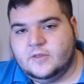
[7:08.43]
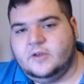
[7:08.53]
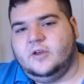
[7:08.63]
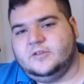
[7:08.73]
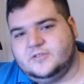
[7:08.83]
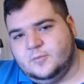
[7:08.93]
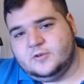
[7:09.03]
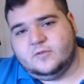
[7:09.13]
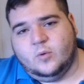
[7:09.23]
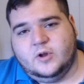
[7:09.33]
Thank you guys so
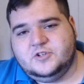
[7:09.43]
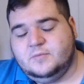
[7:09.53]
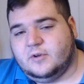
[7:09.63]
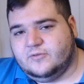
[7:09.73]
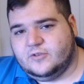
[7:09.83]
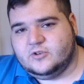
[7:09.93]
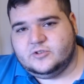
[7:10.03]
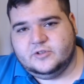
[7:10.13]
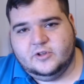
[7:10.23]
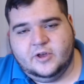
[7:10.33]
much for watching my
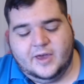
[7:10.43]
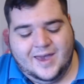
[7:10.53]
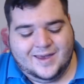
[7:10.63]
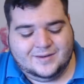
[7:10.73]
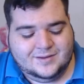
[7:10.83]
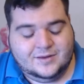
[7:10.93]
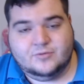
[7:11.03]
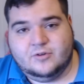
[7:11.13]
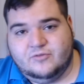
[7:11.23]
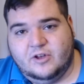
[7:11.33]
first look at
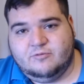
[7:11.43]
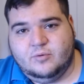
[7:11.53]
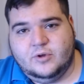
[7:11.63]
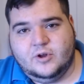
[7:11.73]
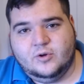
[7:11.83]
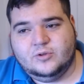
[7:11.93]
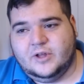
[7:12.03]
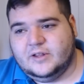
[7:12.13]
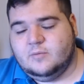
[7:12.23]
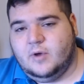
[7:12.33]
Android 5.0
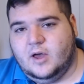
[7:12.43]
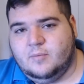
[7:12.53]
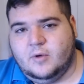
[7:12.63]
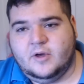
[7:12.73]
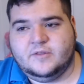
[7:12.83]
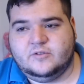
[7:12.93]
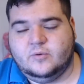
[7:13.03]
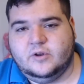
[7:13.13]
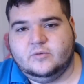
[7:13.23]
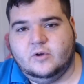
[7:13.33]
Lollipop on the
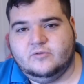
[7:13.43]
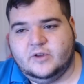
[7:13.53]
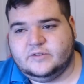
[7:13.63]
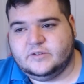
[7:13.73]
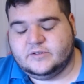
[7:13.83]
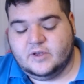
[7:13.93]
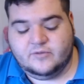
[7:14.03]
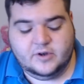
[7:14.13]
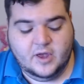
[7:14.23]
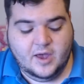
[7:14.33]
2012 Nexus
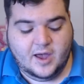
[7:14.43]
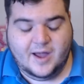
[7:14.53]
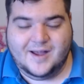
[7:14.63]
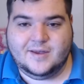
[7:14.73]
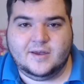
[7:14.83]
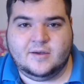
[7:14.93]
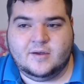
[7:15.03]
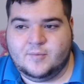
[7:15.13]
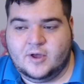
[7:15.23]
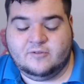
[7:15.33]
7. I
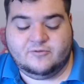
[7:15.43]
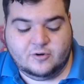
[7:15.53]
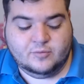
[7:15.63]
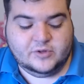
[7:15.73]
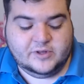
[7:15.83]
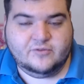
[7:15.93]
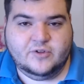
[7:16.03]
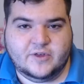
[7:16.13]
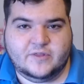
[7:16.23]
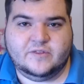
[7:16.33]
am a firm
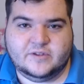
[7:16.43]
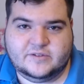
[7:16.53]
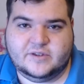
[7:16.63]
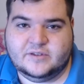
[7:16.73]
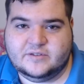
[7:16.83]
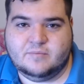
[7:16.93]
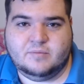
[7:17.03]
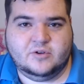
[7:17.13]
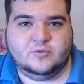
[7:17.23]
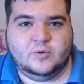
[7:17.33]
believer that this is the
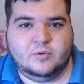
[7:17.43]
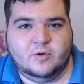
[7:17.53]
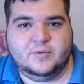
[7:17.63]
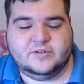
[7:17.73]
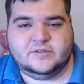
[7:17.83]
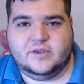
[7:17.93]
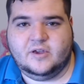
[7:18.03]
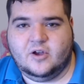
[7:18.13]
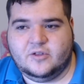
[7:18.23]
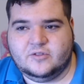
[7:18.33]
build we will be
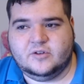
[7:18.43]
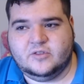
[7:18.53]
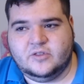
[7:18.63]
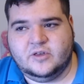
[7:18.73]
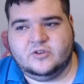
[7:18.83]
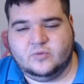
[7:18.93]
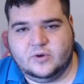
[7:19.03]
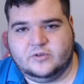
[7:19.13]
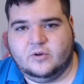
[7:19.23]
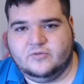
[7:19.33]
seeing on the, the
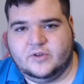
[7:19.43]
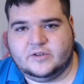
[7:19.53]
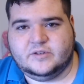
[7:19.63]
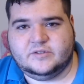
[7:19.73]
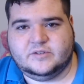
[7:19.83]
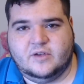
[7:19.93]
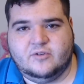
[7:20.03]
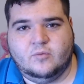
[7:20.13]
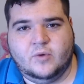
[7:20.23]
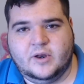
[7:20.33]
2012 Nexus
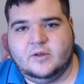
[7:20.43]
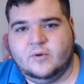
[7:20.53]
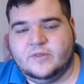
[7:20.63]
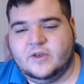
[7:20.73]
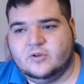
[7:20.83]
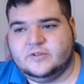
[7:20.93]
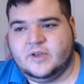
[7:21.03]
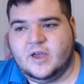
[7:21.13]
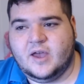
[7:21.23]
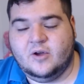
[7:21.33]
7 when it when the
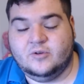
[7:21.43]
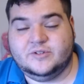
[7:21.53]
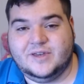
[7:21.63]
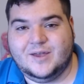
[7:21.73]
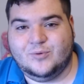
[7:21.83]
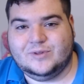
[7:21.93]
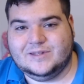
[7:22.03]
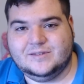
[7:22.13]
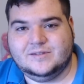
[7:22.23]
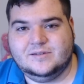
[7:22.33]
OTA, OTA
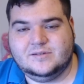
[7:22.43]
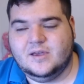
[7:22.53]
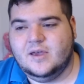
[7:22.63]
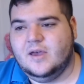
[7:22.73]
releases.